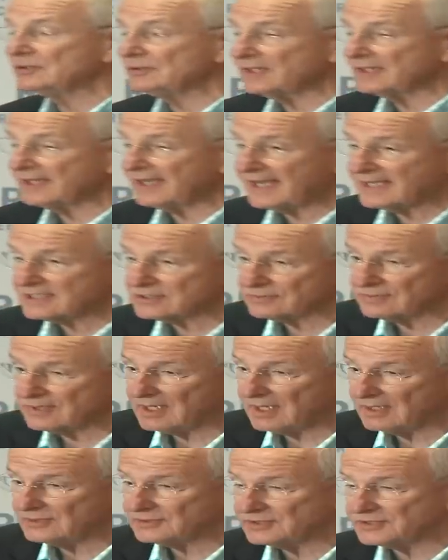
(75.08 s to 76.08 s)
to the
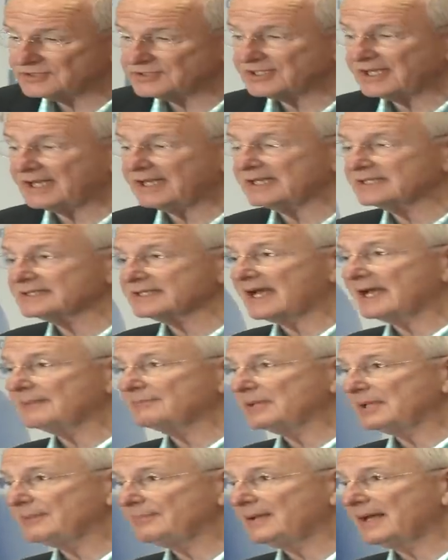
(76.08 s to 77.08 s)
gastroenterologist saying he's
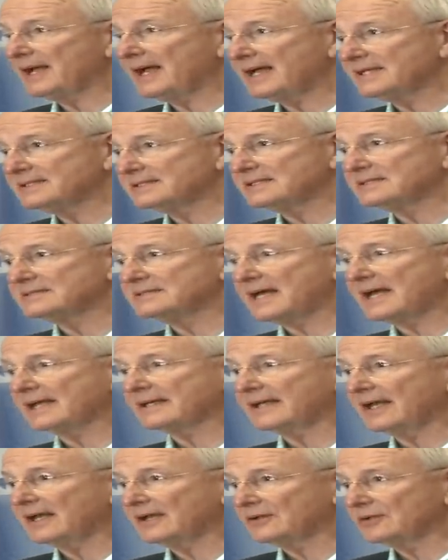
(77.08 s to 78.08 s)
on PPIs and has
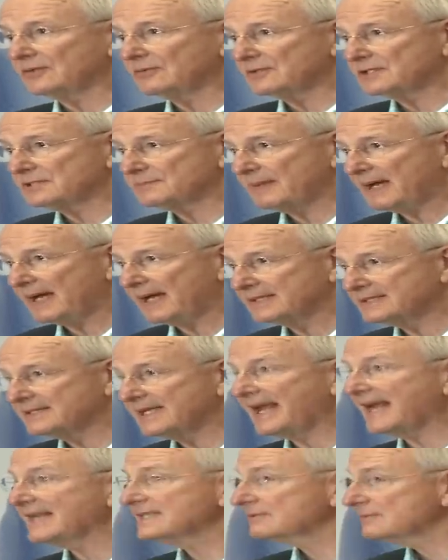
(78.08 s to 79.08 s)
not got a good response.
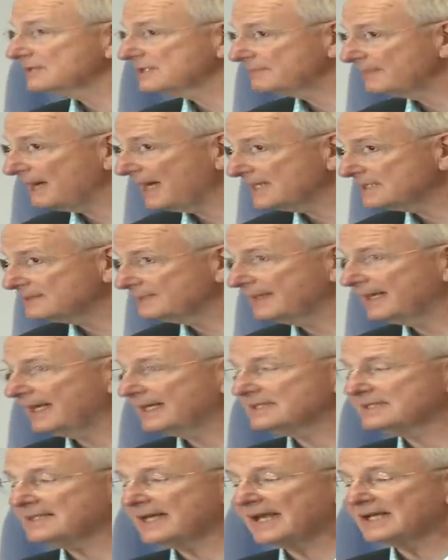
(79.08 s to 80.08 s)
He has a response but
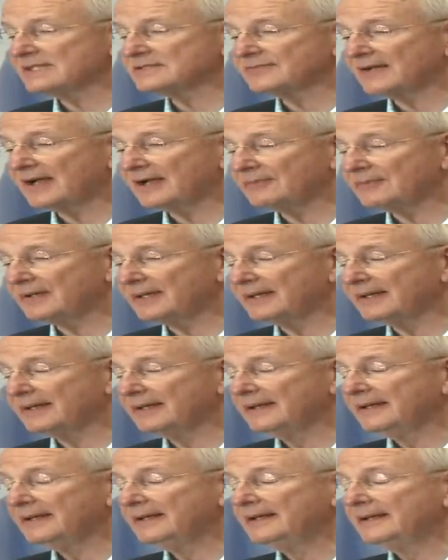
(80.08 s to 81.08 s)
not satisfied with it.
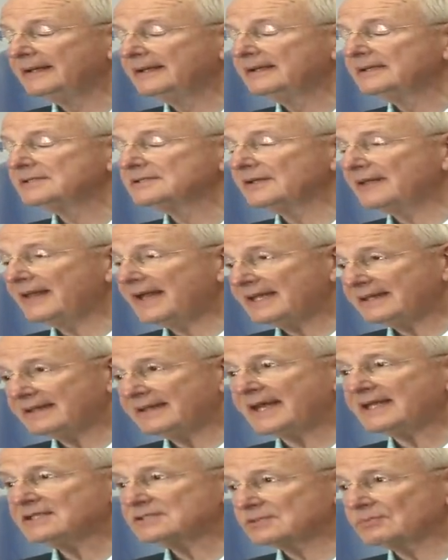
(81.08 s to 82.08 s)
So
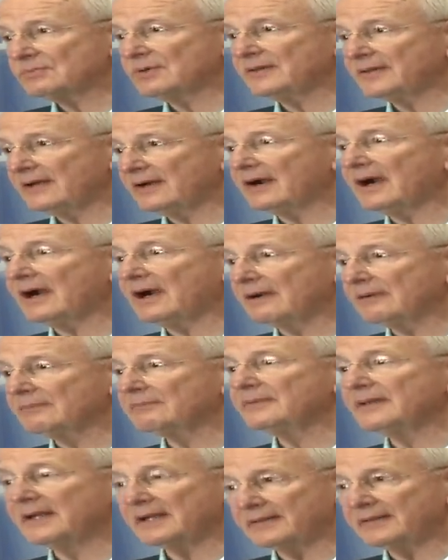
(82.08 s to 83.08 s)
that's where they are.
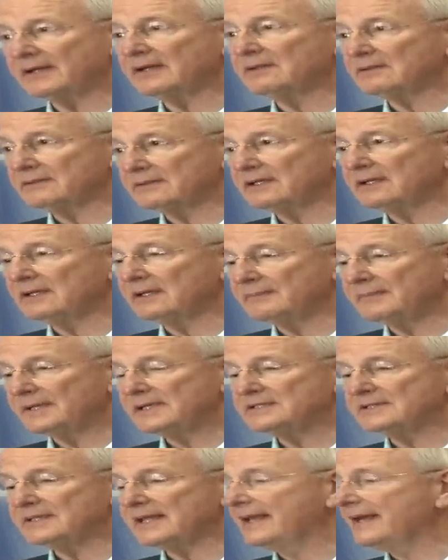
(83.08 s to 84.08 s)
They'll
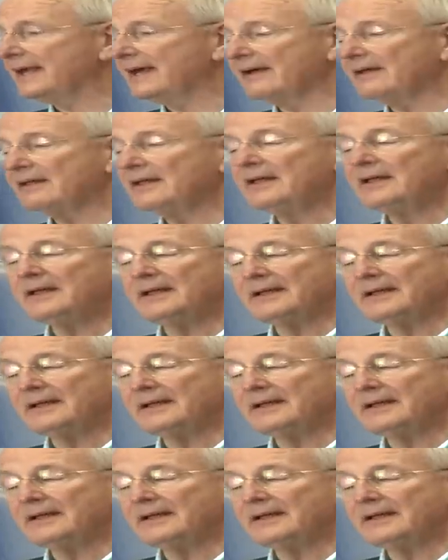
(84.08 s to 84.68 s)
admit to that. Now,